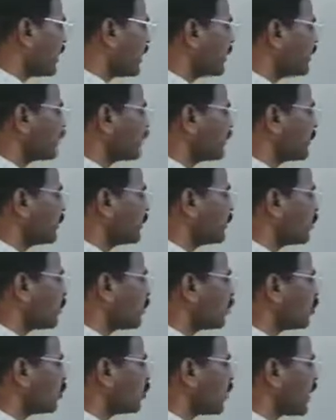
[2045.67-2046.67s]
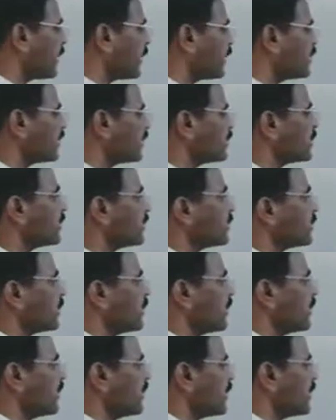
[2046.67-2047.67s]
is T4 minus
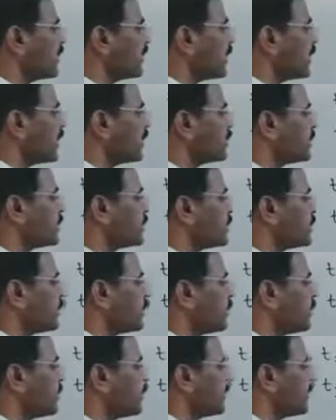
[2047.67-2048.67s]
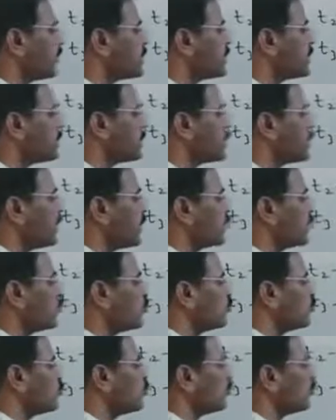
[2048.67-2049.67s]
T3, that is 3 plus 3
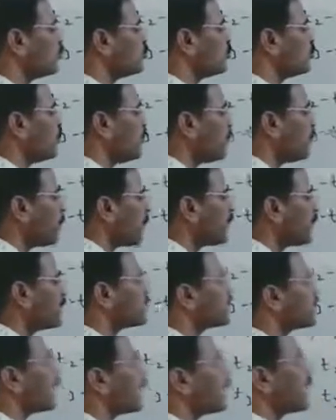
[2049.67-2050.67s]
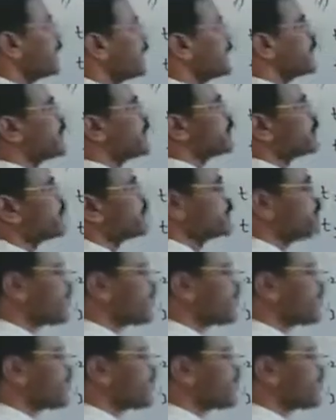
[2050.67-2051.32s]
root 2 minus, again this is